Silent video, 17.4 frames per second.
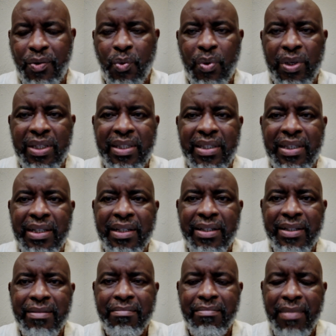we
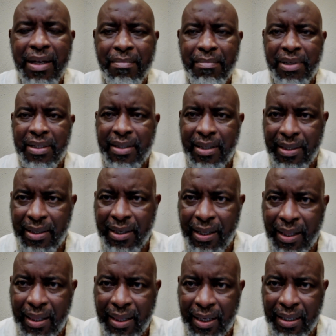still remember
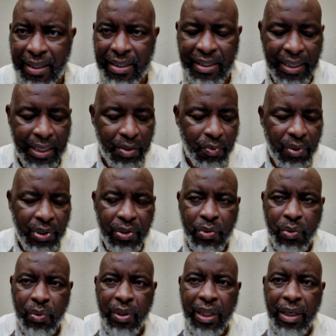certain things and we
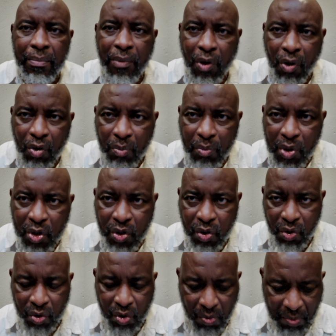do them
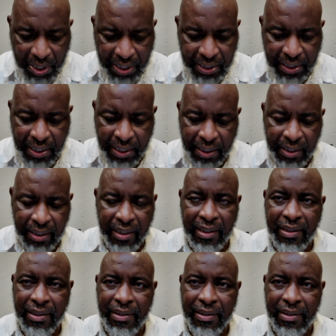almost automatically.